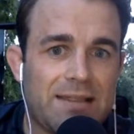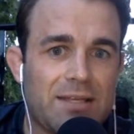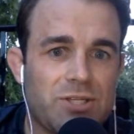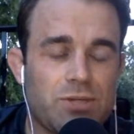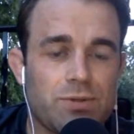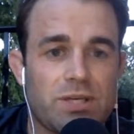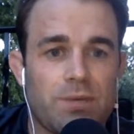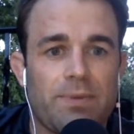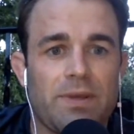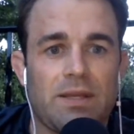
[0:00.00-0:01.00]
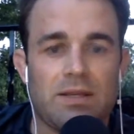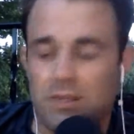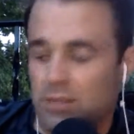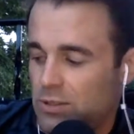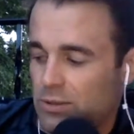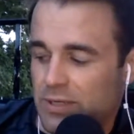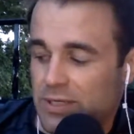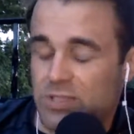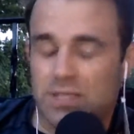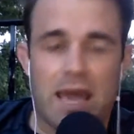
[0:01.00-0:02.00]
that shows up
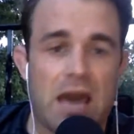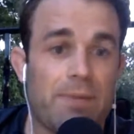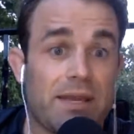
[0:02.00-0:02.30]
next to the app.